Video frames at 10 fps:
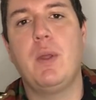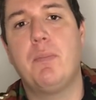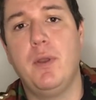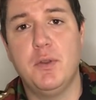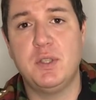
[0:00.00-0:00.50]

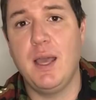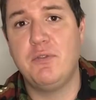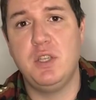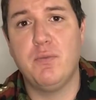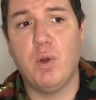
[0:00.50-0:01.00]
reproduce the
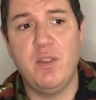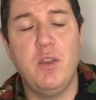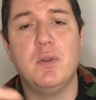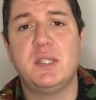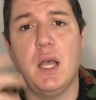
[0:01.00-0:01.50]

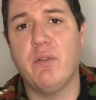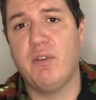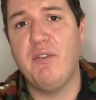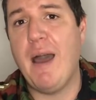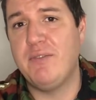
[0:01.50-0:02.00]
FG42 and sell it
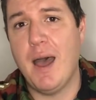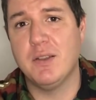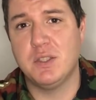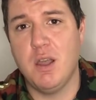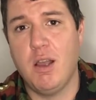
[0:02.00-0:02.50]
for
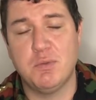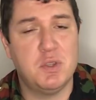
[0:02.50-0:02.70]
$5,000,